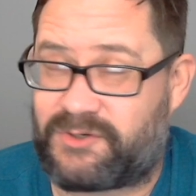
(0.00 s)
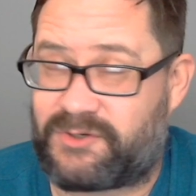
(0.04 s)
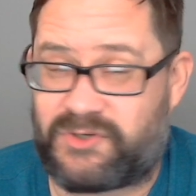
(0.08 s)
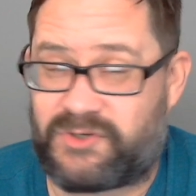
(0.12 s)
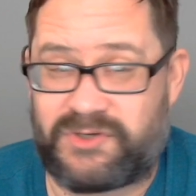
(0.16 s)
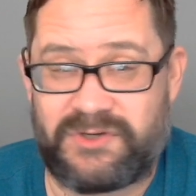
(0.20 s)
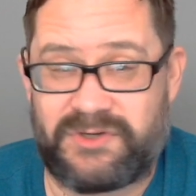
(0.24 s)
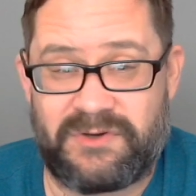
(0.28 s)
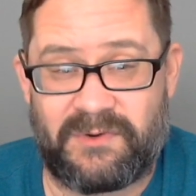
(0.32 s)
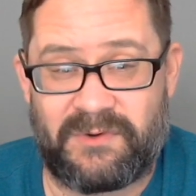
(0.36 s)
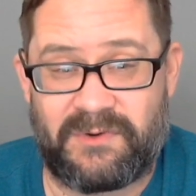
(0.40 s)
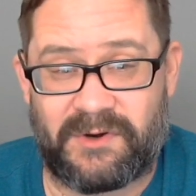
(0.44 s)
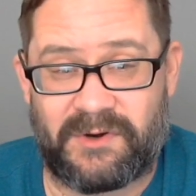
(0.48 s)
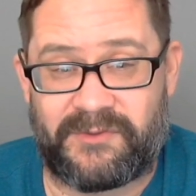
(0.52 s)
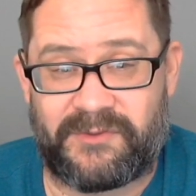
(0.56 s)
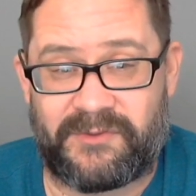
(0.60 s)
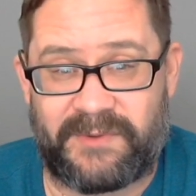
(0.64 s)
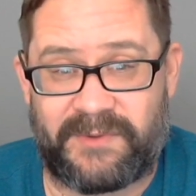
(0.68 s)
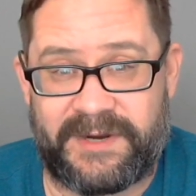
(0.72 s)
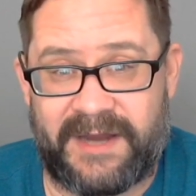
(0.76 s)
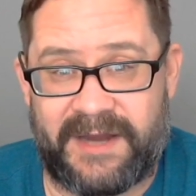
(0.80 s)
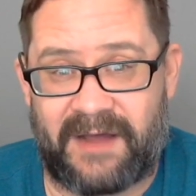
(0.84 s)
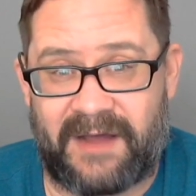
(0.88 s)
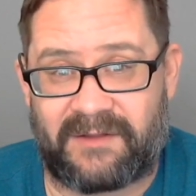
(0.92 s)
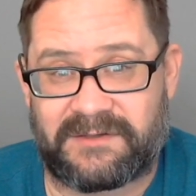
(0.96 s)
$2 or
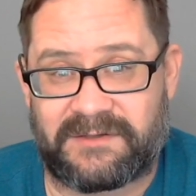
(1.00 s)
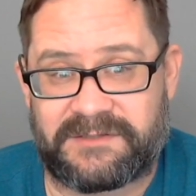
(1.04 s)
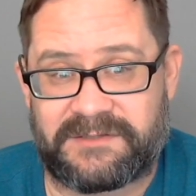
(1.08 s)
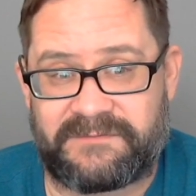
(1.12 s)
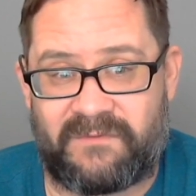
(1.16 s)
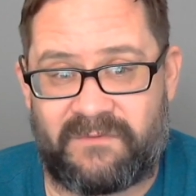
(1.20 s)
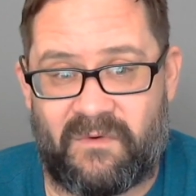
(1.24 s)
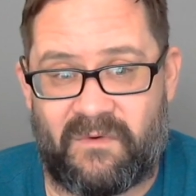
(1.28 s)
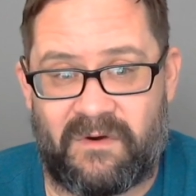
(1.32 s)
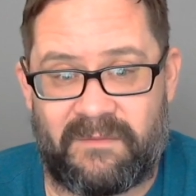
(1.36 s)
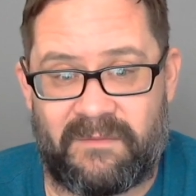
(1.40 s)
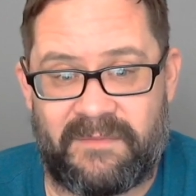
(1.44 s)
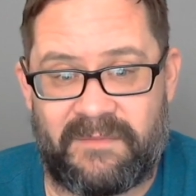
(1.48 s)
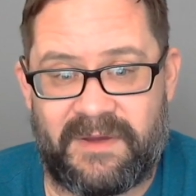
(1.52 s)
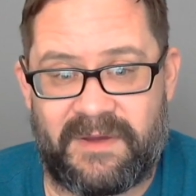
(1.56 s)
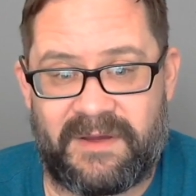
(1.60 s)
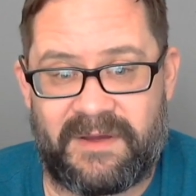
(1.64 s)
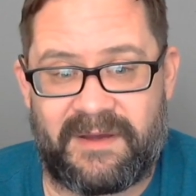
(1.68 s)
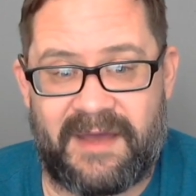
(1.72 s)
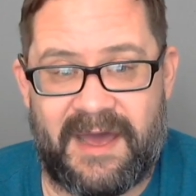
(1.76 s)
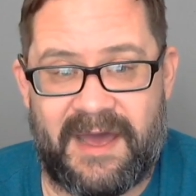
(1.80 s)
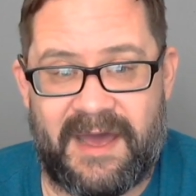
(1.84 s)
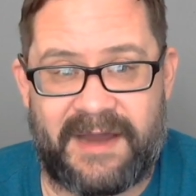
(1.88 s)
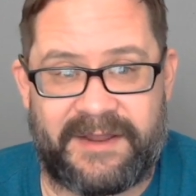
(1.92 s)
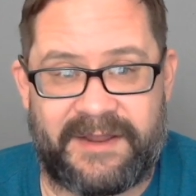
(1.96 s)
$3 for them
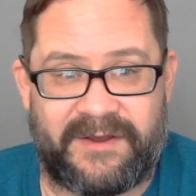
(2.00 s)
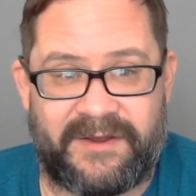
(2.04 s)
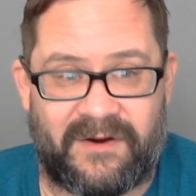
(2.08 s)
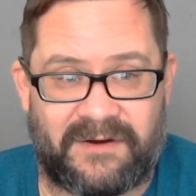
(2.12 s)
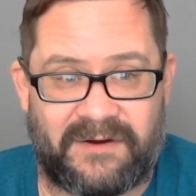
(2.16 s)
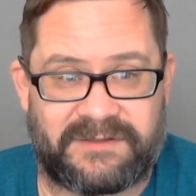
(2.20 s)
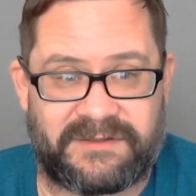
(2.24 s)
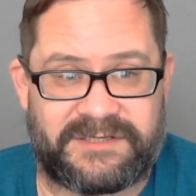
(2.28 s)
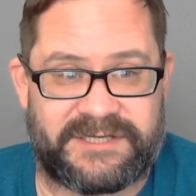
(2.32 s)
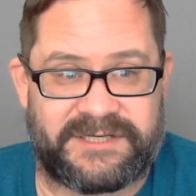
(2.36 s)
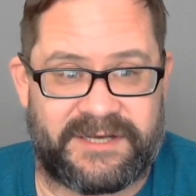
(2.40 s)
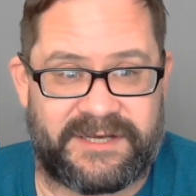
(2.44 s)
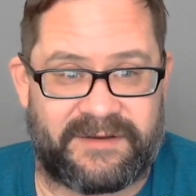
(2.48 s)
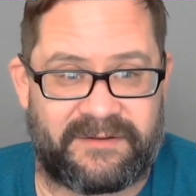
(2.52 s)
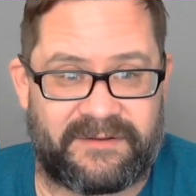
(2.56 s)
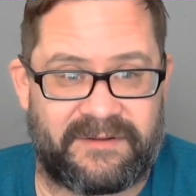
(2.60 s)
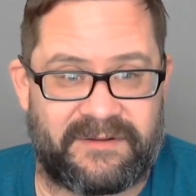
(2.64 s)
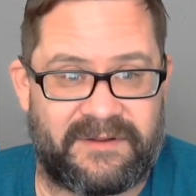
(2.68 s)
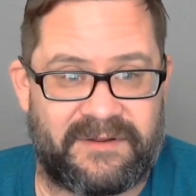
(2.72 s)
at a yard sale.